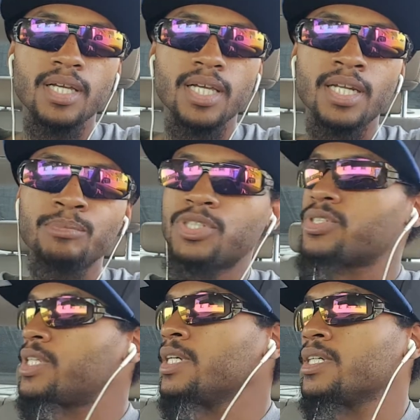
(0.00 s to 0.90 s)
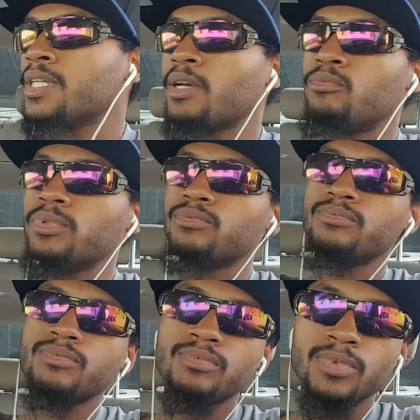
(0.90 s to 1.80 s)
And I'm just thinking, like,
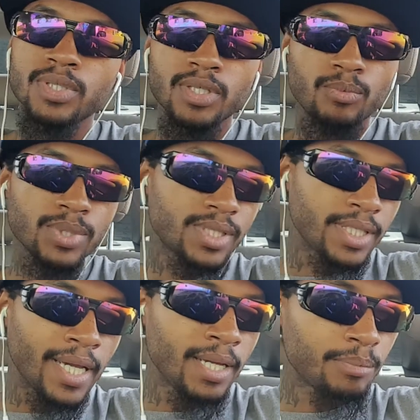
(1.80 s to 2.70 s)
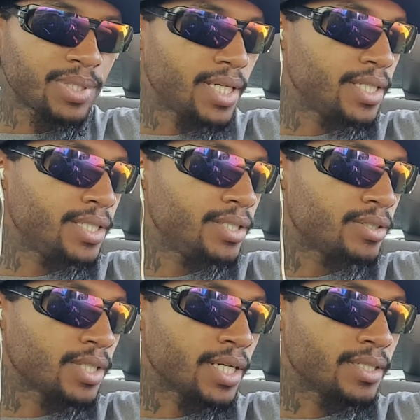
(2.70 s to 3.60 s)
what's the game plan here?
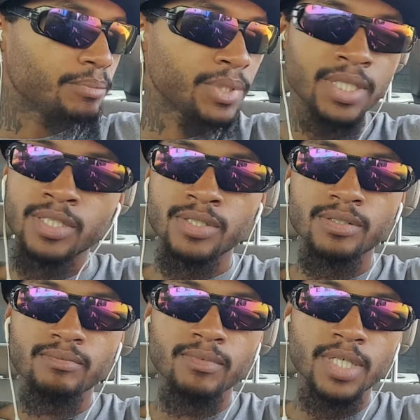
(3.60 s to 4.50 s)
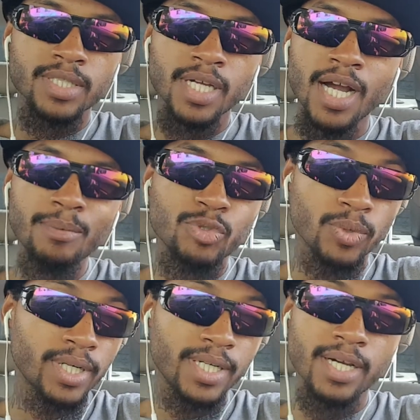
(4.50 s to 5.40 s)
Like, because time's
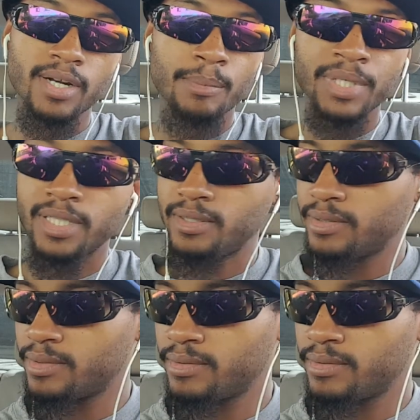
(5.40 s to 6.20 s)
running out. I mean,